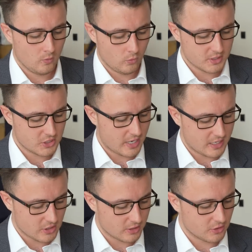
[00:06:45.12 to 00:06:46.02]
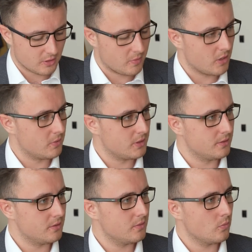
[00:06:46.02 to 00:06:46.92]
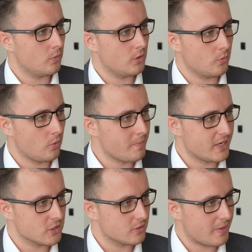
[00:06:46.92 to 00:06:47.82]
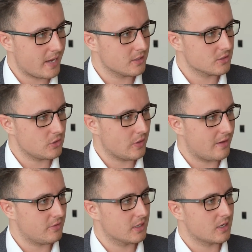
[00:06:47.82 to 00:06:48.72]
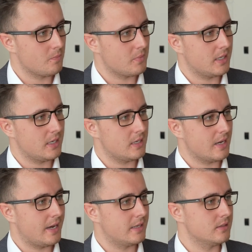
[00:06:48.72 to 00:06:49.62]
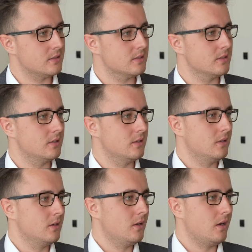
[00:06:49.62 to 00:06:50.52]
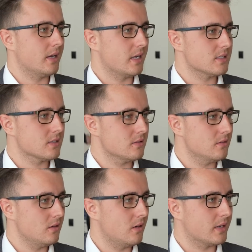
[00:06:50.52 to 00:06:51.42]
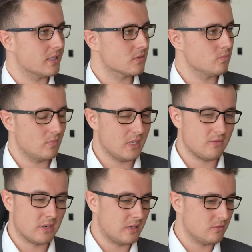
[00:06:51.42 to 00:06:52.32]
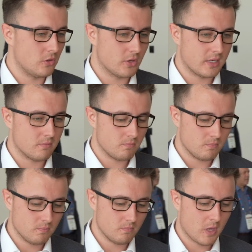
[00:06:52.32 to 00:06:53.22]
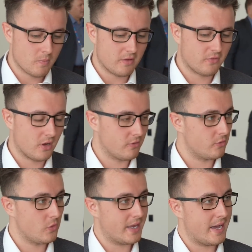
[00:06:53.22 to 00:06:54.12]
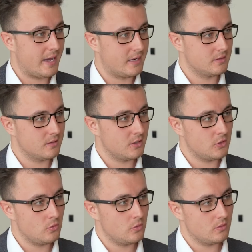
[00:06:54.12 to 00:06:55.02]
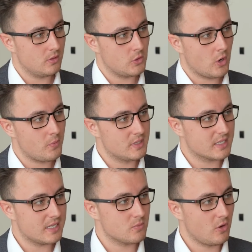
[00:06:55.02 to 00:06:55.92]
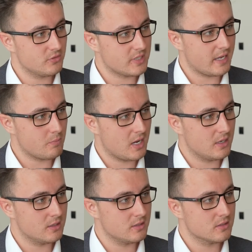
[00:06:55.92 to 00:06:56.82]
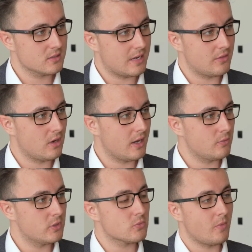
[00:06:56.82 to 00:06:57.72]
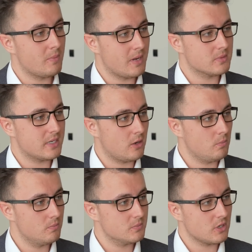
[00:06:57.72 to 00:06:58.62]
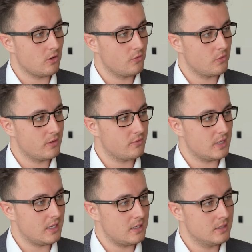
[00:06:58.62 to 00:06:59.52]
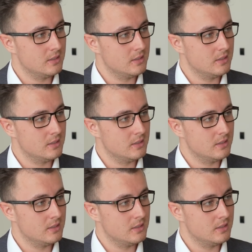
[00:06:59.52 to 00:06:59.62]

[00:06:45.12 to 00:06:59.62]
what's the share structure at the moment? What major backers do you have in the company? And I guess, I guess even looking a bit further if we can, are you are you hoping to get some offtake partners down the line which might be able to help solve with the